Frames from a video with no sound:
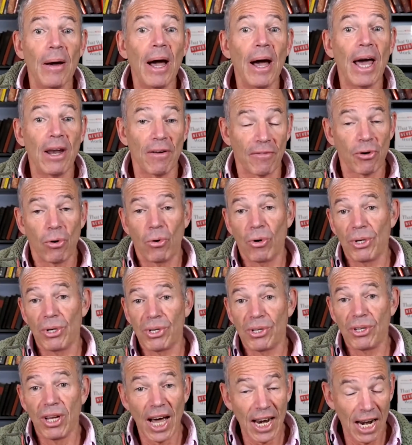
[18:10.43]
And of
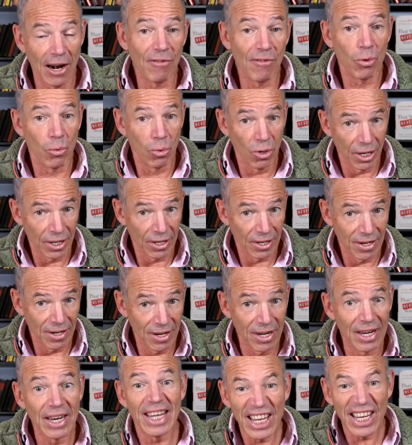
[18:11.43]
course, not everyone
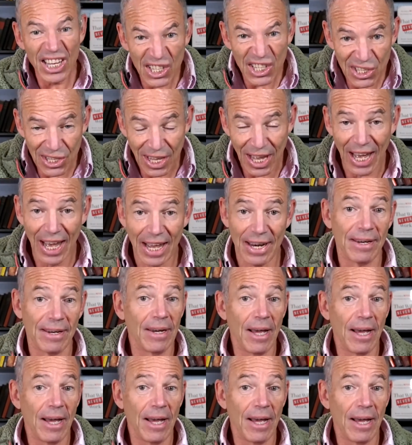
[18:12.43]
needs that.